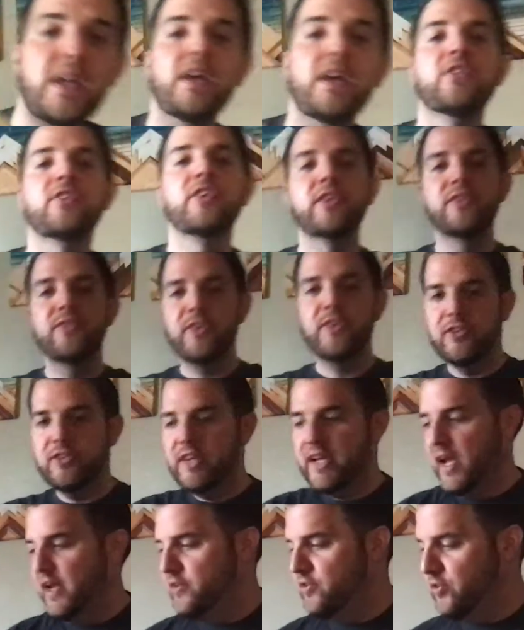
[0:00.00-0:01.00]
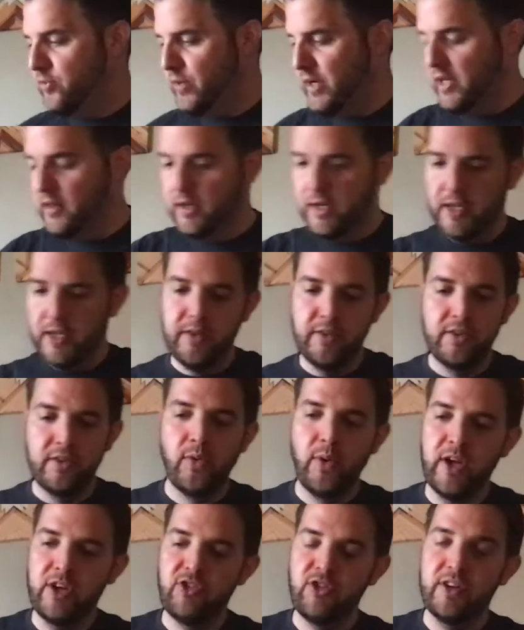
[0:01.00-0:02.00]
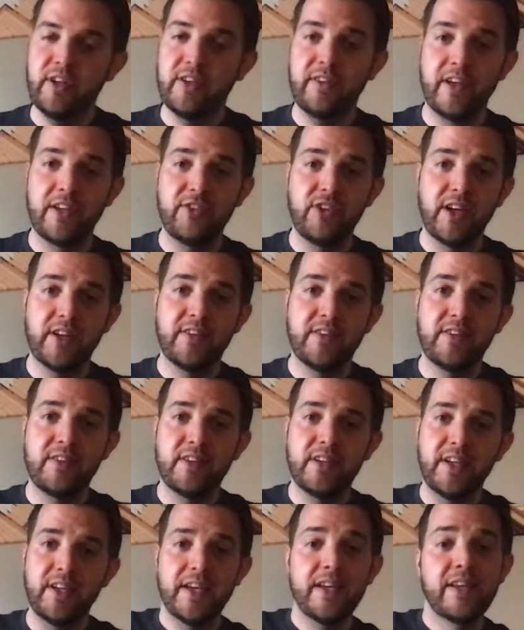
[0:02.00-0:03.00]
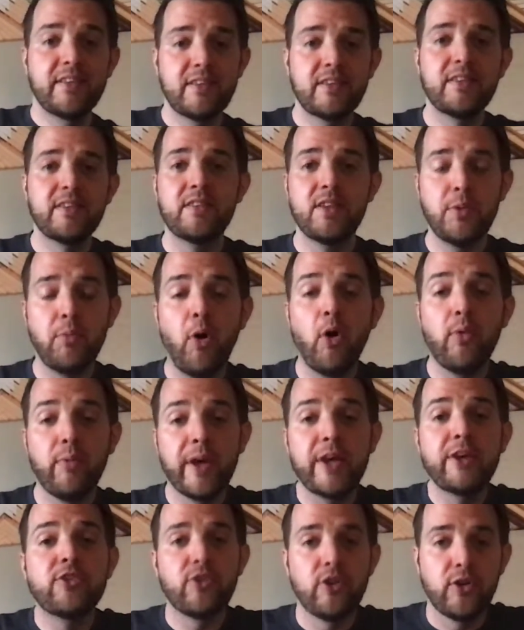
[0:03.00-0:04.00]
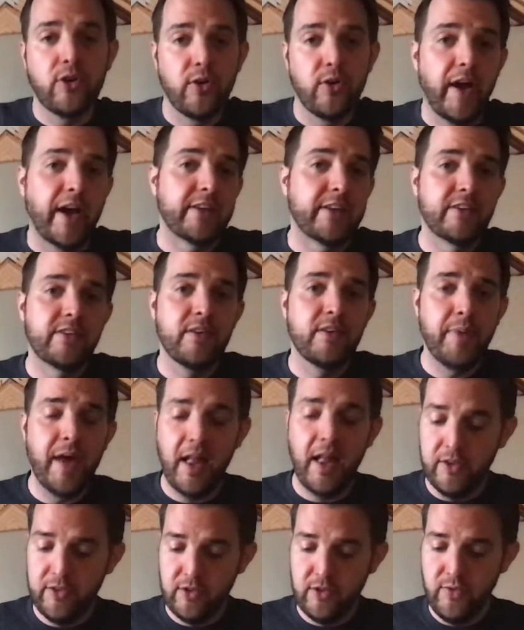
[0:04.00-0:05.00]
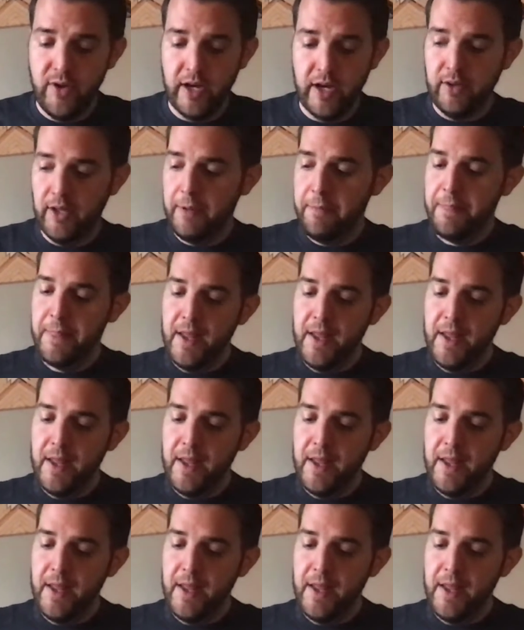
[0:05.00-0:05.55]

So the first thing I do when I look at this equation is I check to see, is the mole ratio correct? Is it balanced correctly?